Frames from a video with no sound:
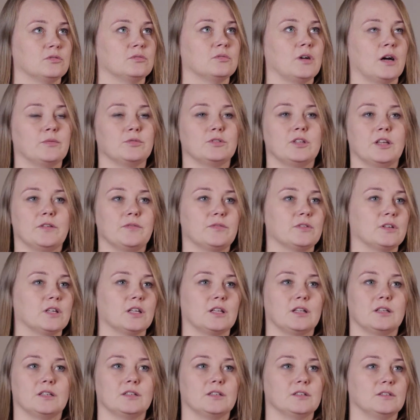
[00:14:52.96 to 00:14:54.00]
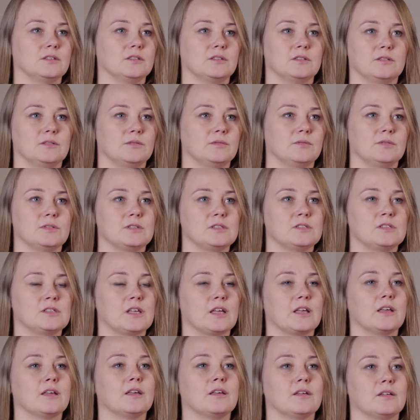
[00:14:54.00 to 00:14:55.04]
would definitely
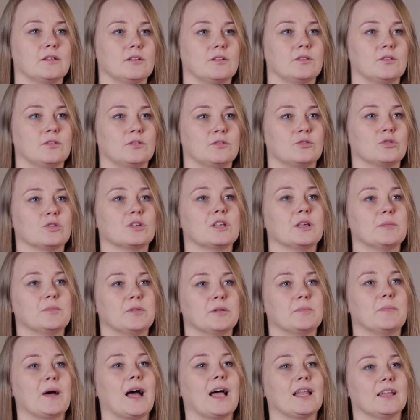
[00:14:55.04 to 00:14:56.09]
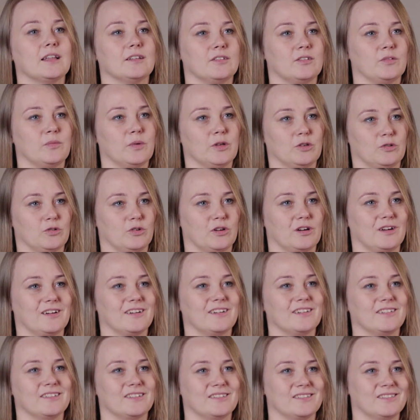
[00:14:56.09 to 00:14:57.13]
say to keep the balance when
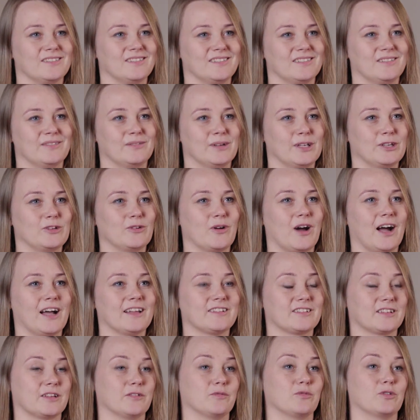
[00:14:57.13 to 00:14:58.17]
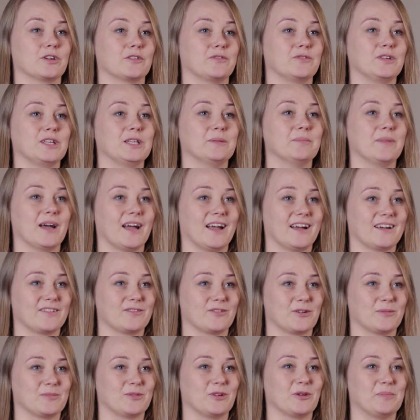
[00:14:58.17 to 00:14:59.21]
you're asking for a feedback
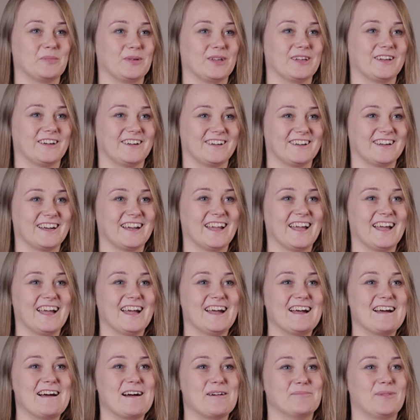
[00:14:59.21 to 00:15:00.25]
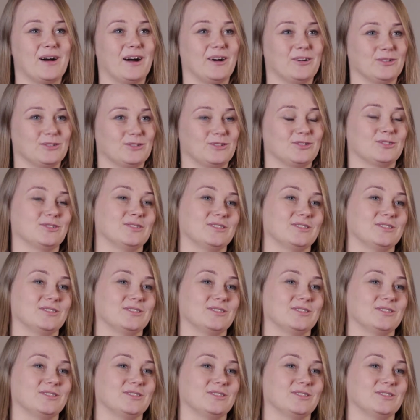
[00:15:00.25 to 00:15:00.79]
from your peer about